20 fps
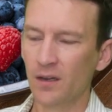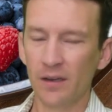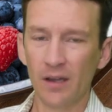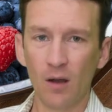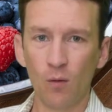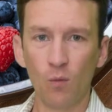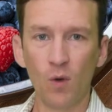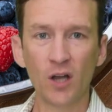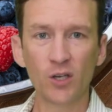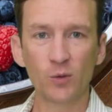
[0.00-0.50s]

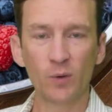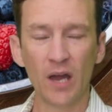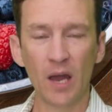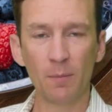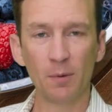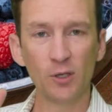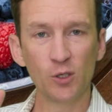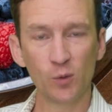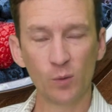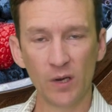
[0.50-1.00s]
Now watch what
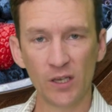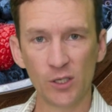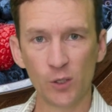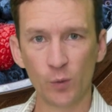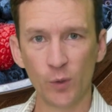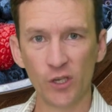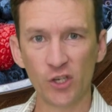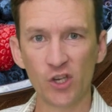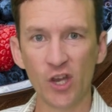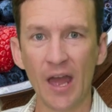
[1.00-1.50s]
happens when I
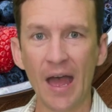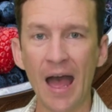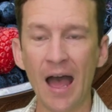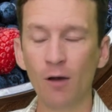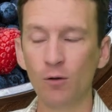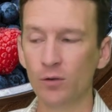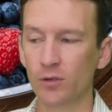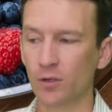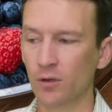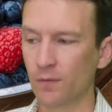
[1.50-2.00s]
switch
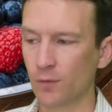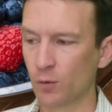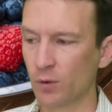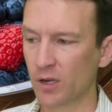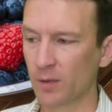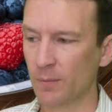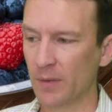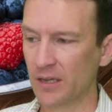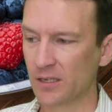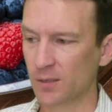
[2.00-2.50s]
out of
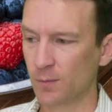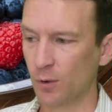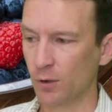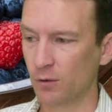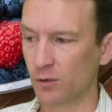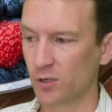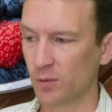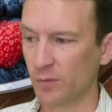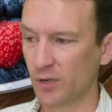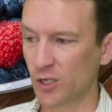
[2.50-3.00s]
quick mask
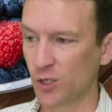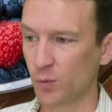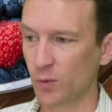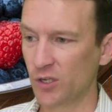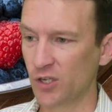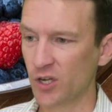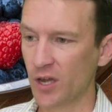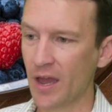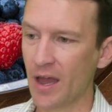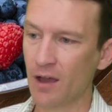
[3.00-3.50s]
mode. So I'm gonna
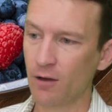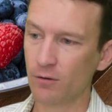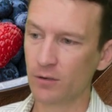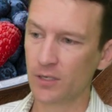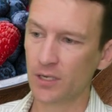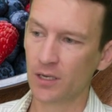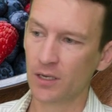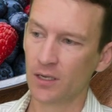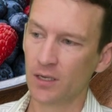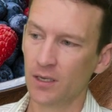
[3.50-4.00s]
switch
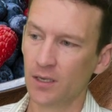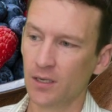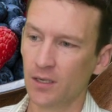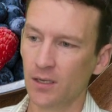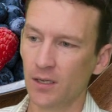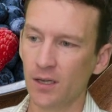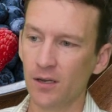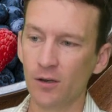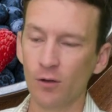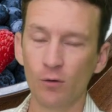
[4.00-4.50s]
out,
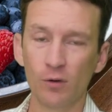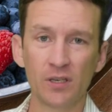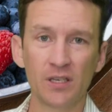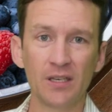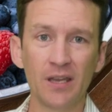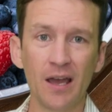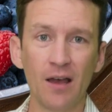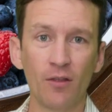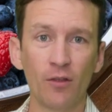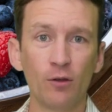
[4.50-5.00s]
and
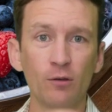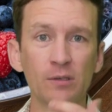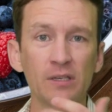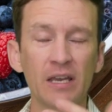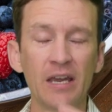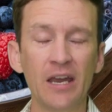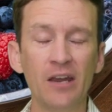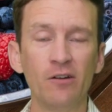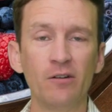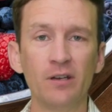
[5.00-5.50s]
notice now
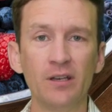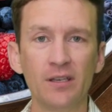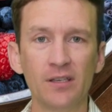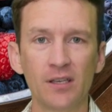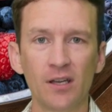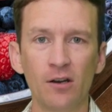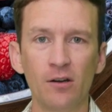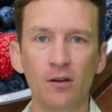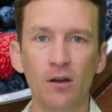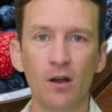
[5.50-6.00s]
those
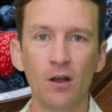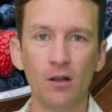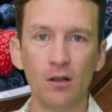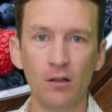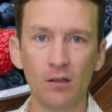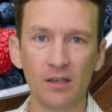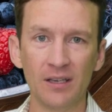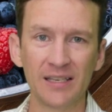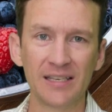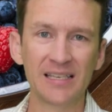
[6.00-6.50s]
areas are
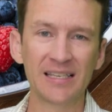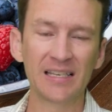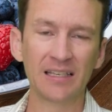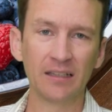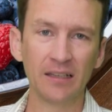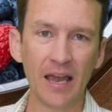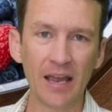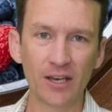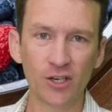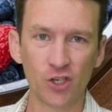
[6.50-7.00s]
all
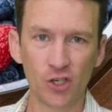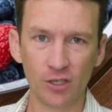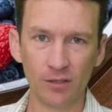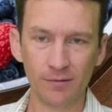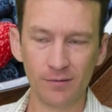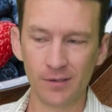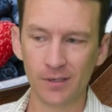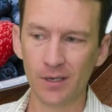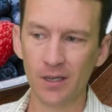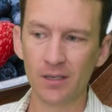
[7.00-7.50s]

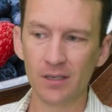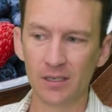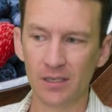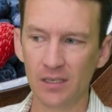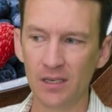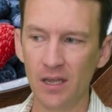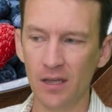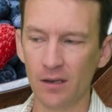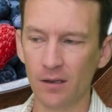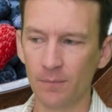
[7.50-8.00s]
selections
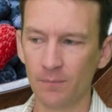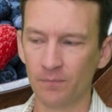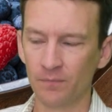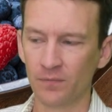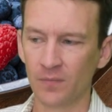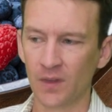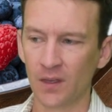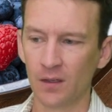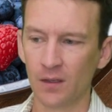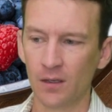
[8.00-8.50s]
instead.
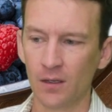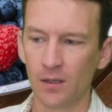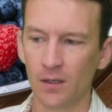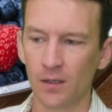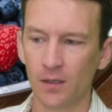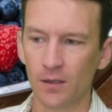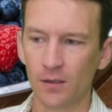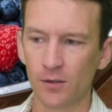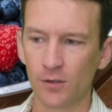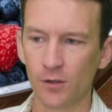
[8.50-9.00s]

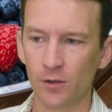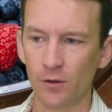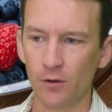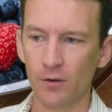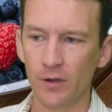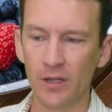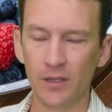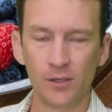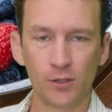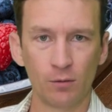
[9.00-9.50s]

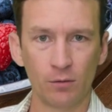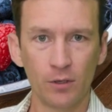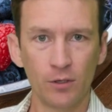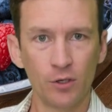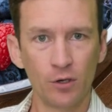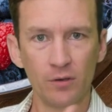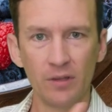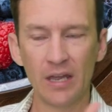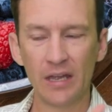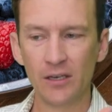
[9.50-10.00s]
So it sort
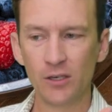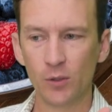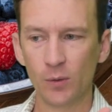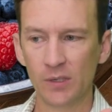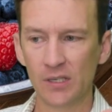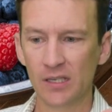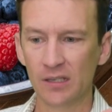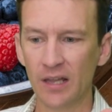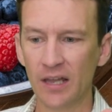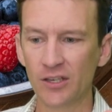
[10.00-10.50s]
of turned that
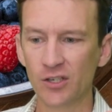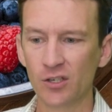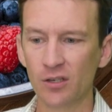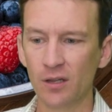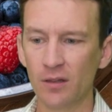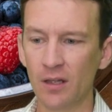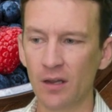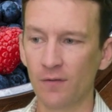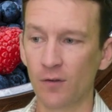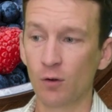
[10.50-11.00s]
into a
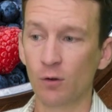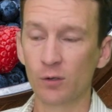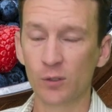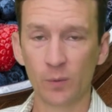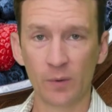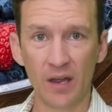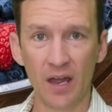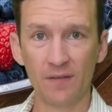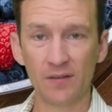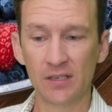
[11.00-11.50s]
selection. And then of
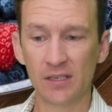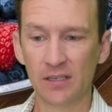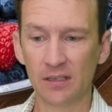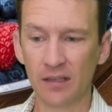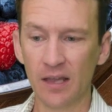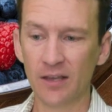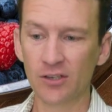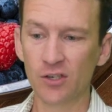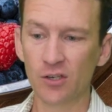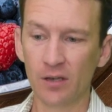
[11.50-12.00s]
course, when I have a
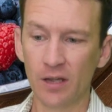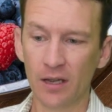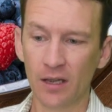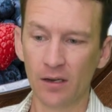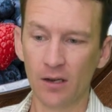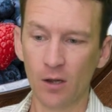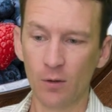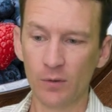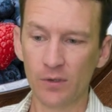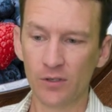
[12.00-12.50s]
selection, I
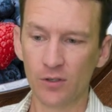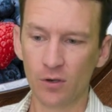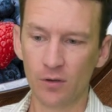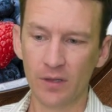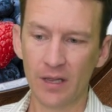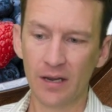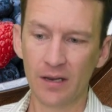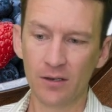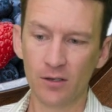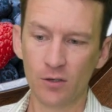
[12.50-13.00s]
can always
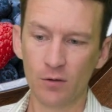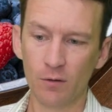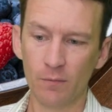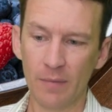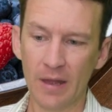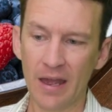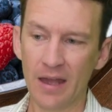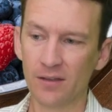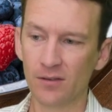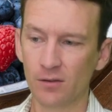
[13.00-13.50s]
turn that into a
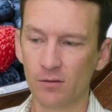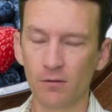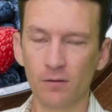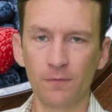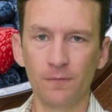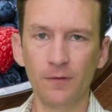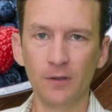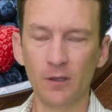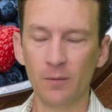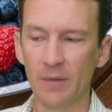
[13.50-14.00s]
mask
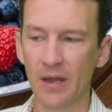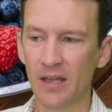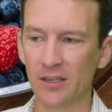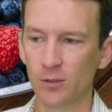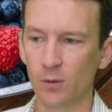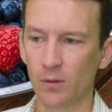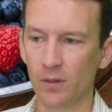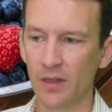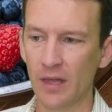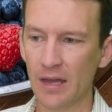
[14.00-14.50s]
or fill a
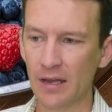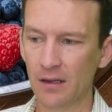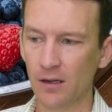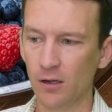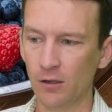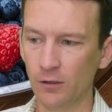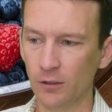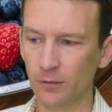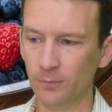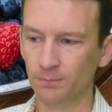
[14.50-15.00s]
mask with that
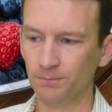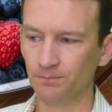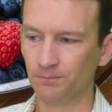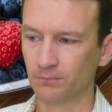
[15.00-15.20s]
color.